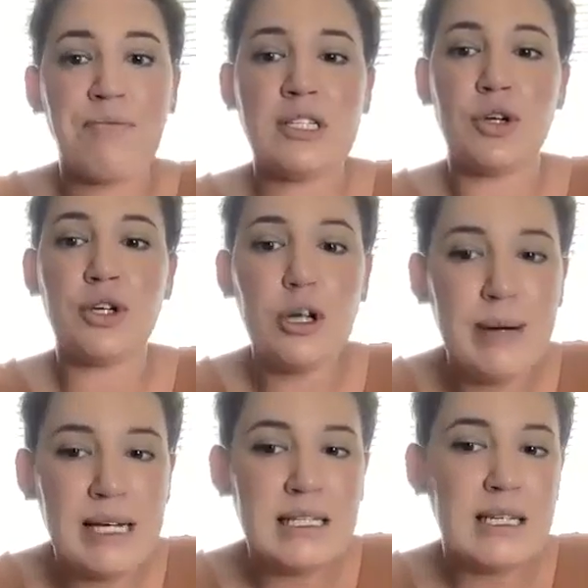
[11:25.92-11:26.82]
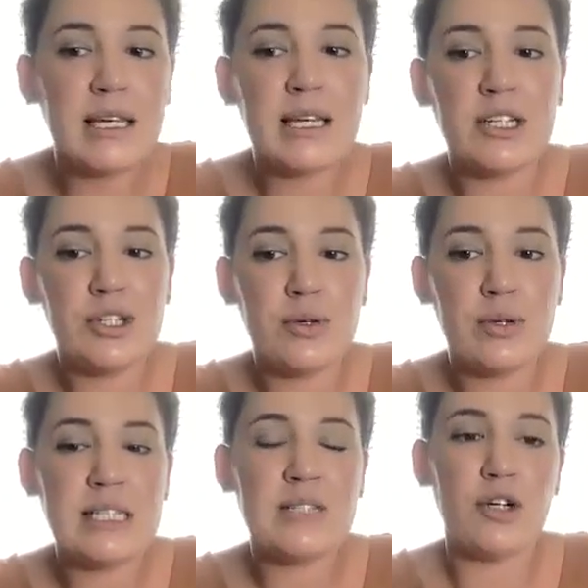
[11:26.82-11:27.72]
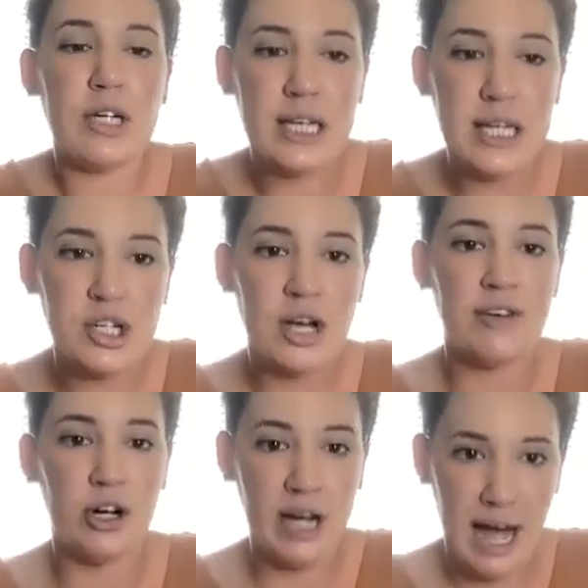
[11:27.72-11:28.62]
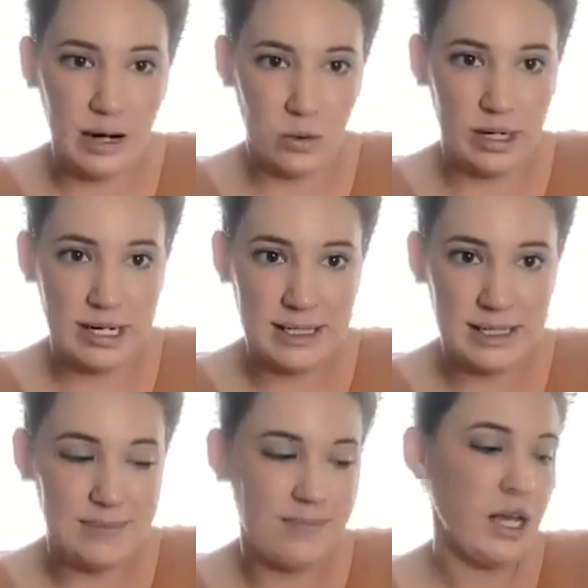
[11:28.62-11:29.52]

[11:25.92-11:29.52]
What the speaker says: So you're basically going to do this for each of your categories.